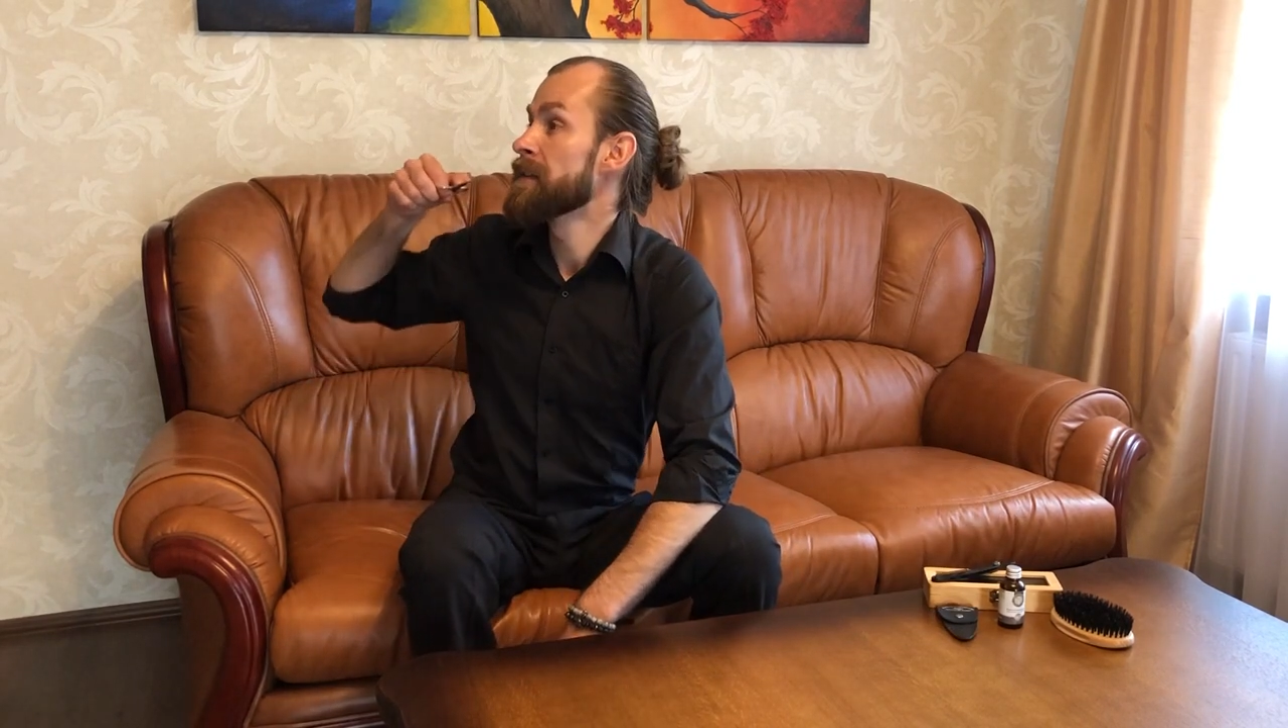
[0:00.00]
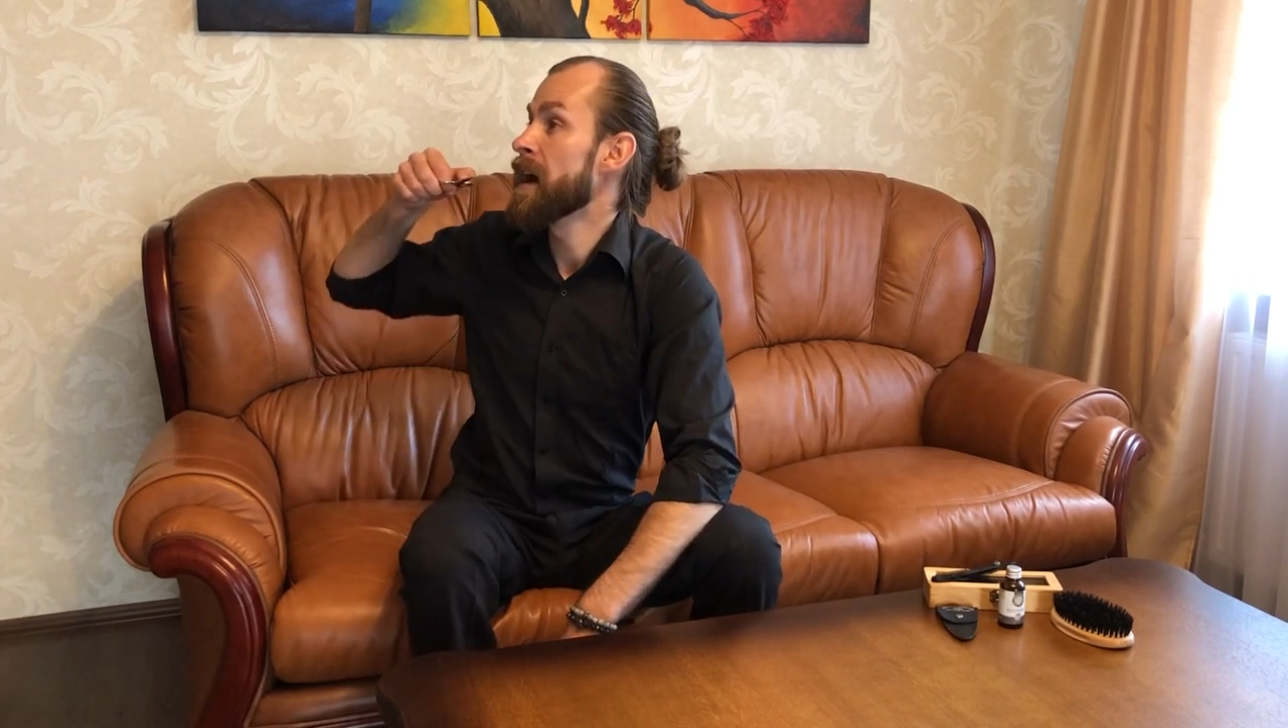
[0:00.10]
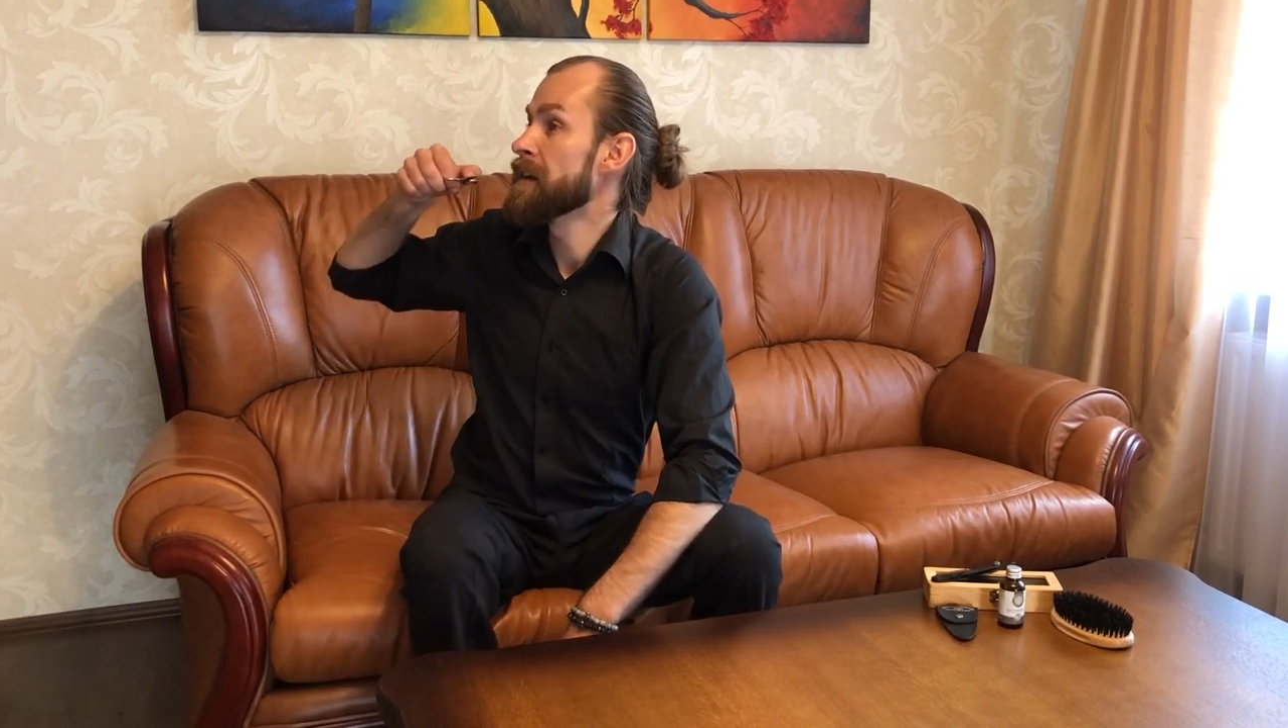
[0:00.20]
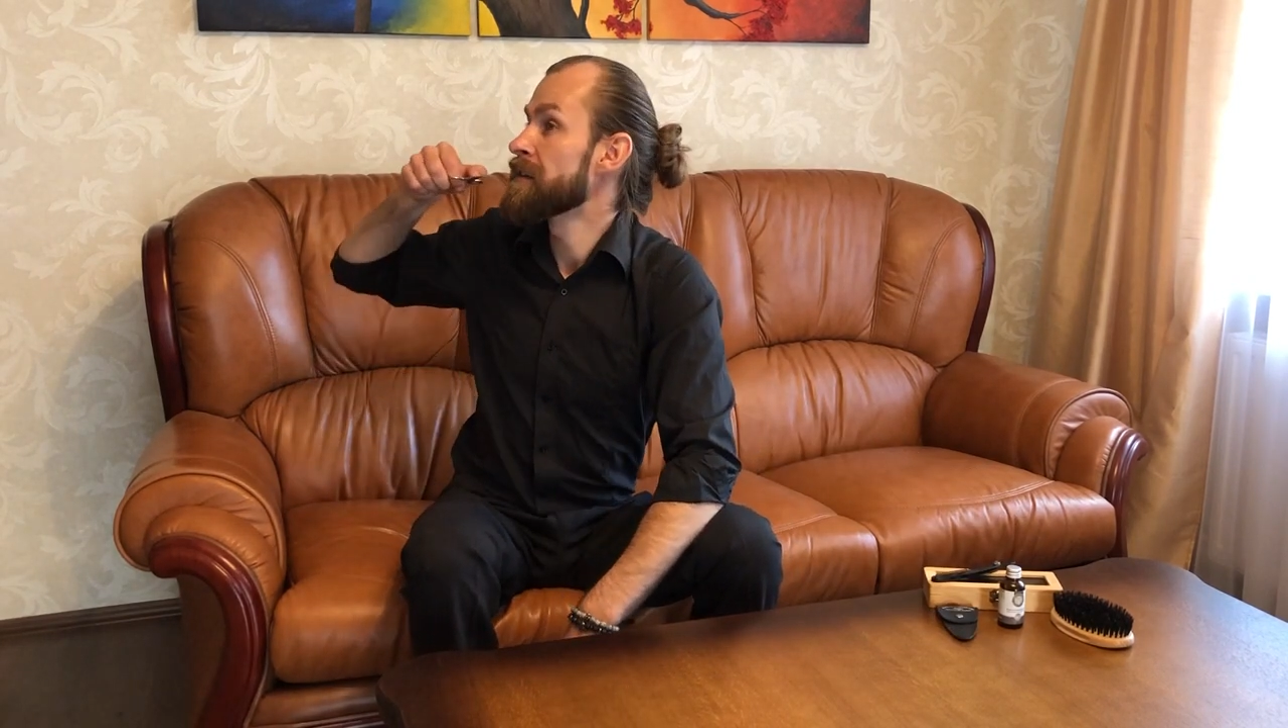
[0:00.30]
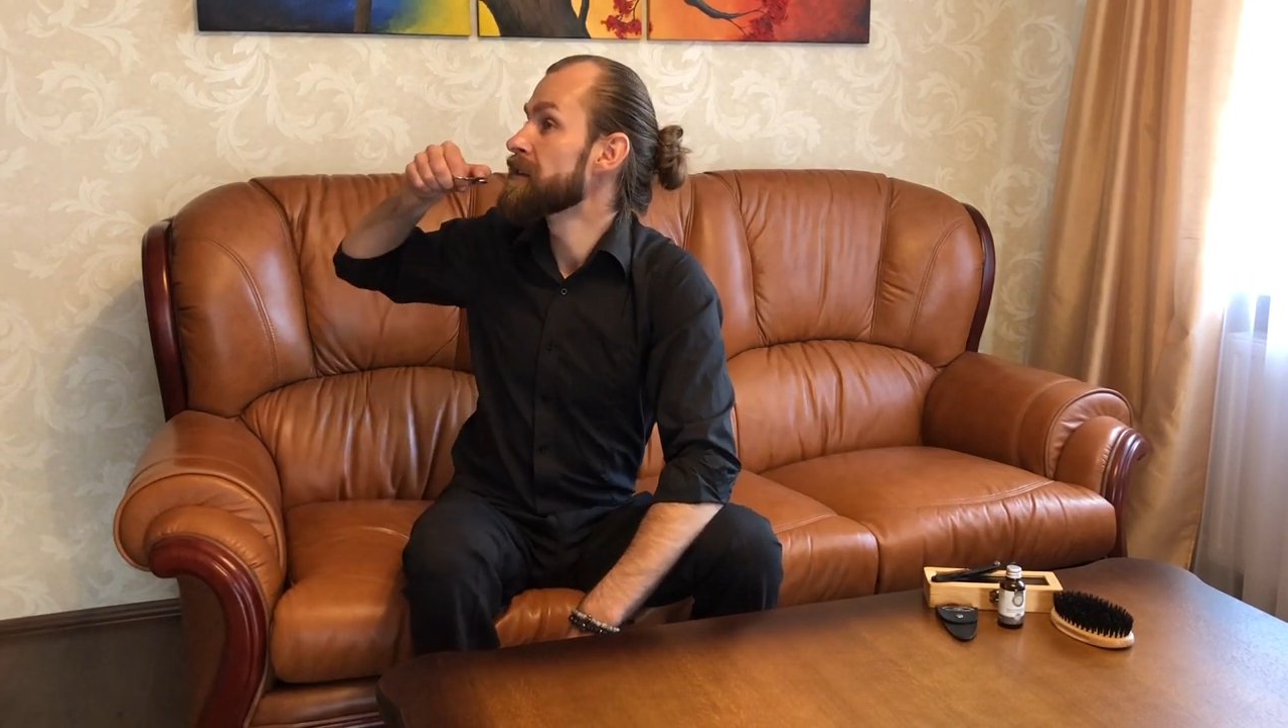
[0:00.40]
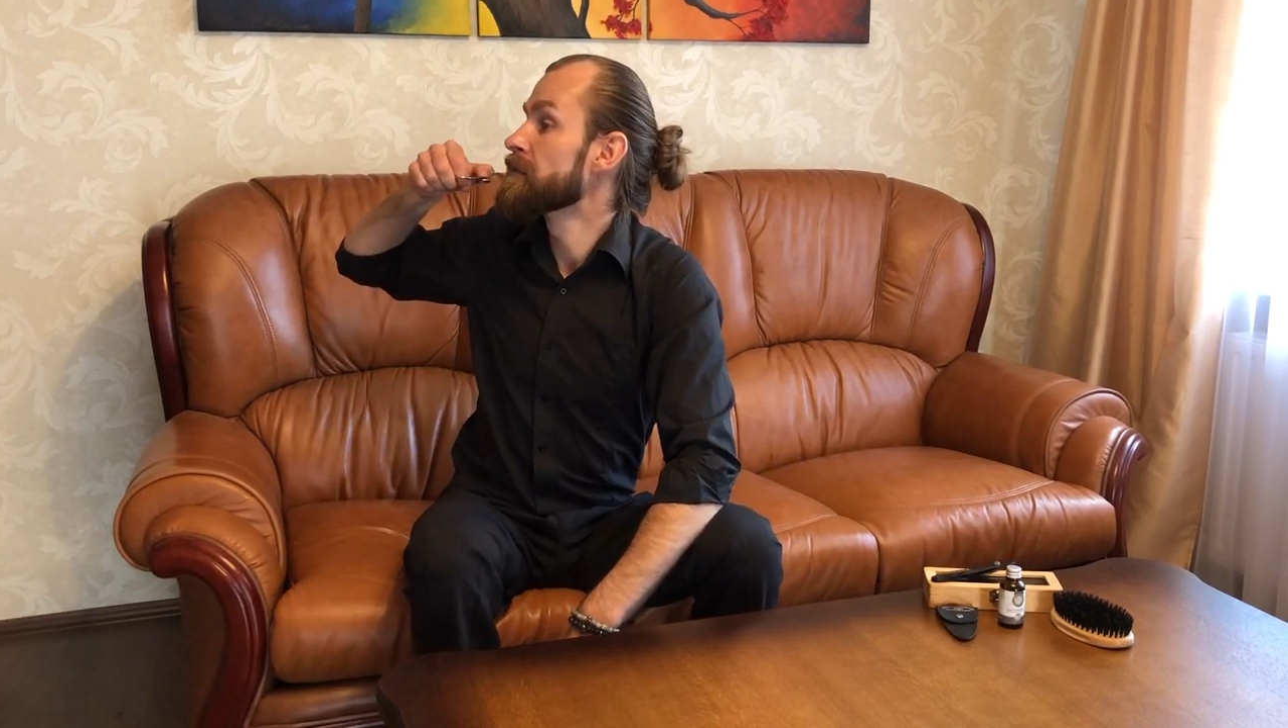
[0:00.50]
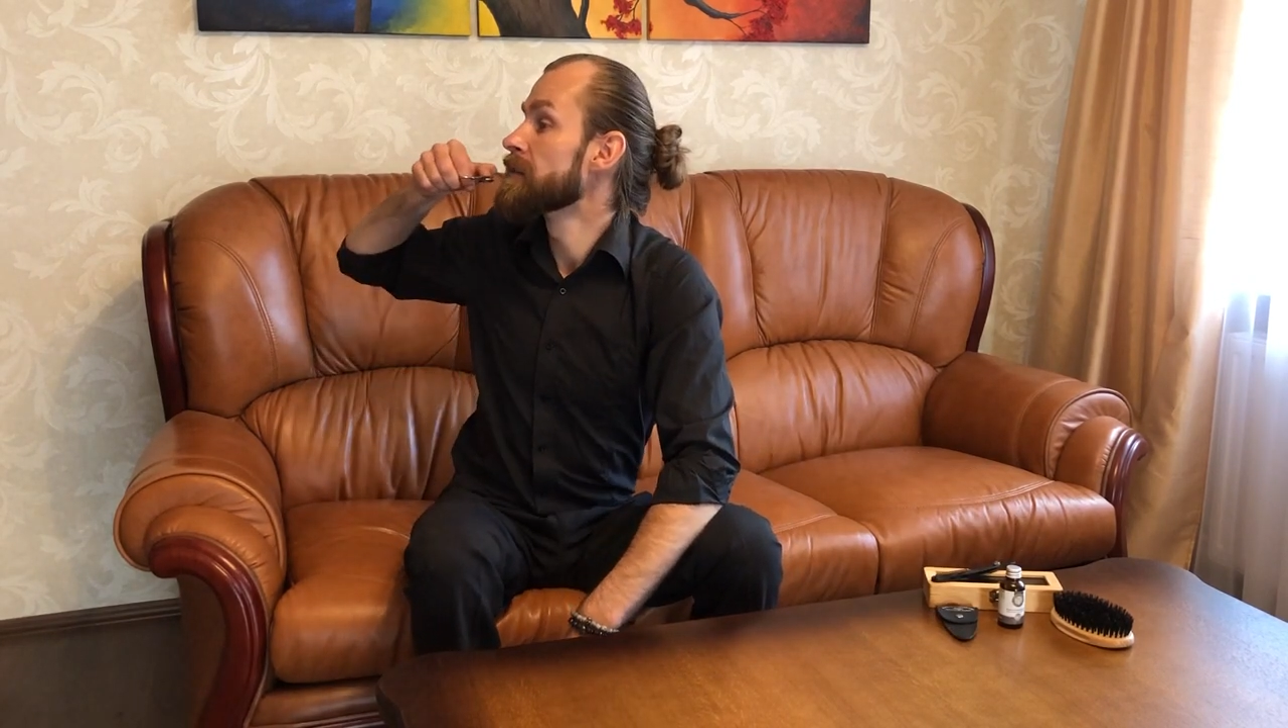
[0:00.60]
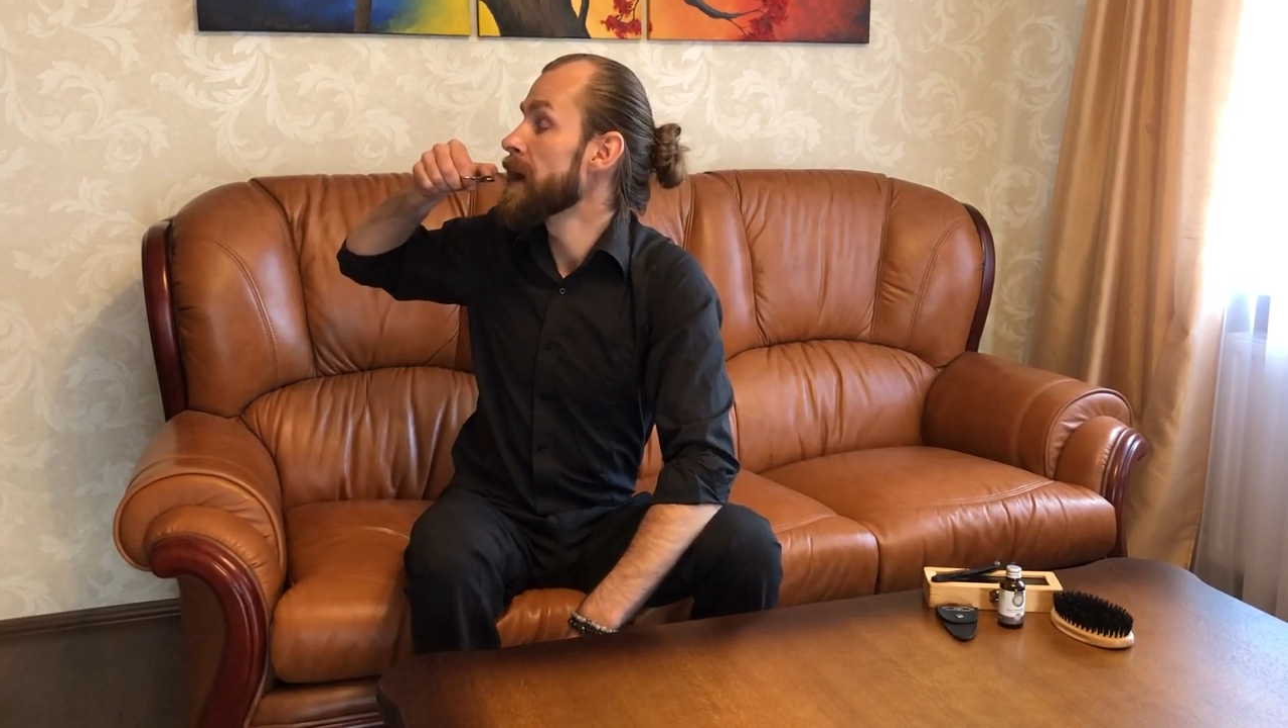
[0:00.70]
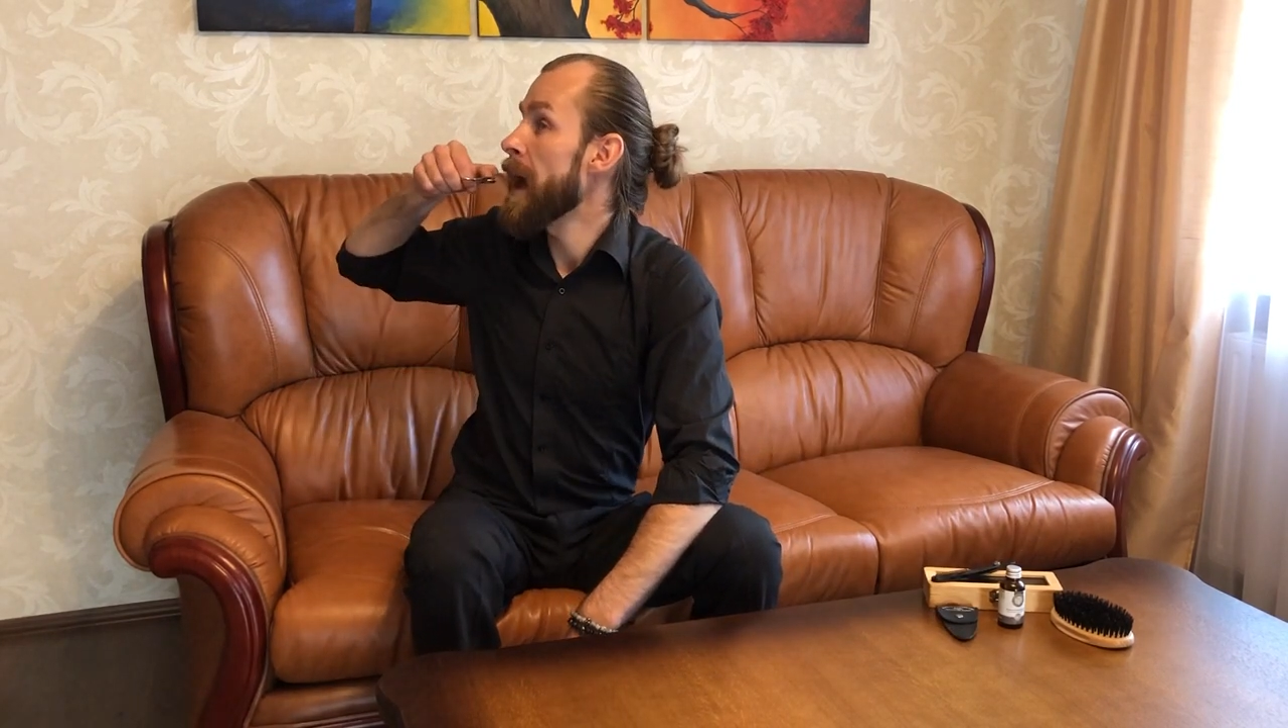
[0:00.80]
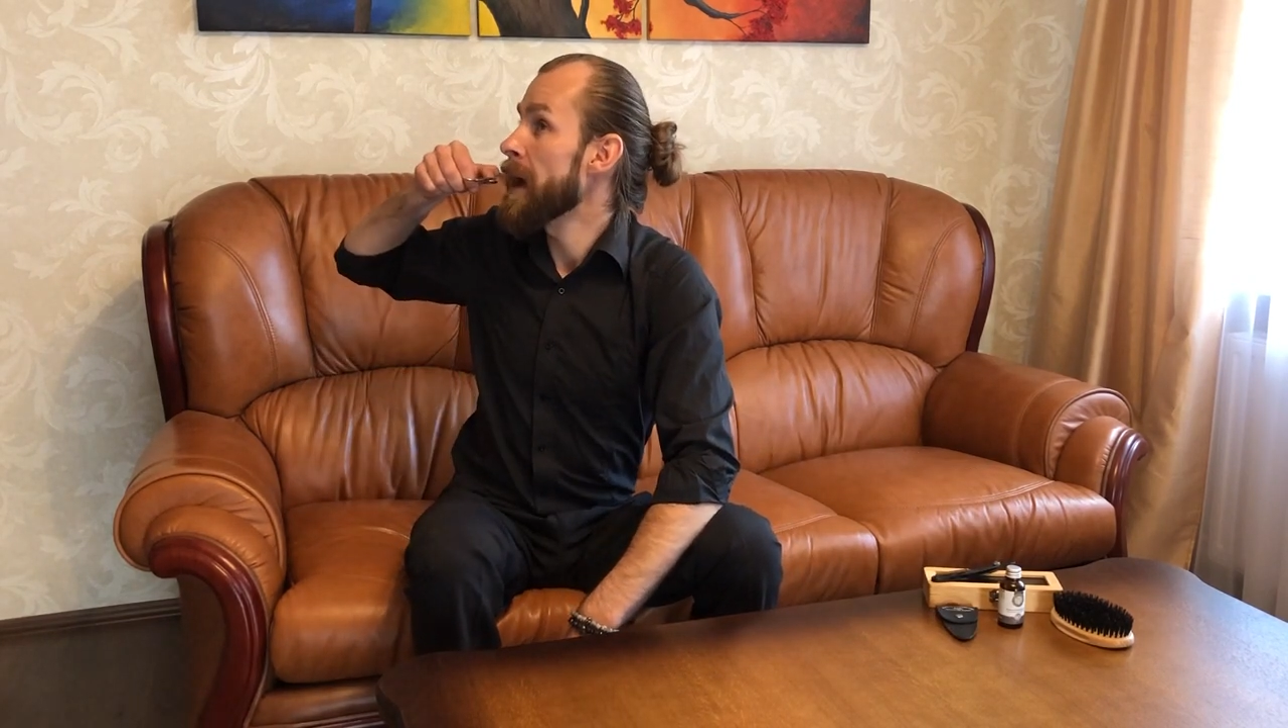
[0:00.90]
90-degree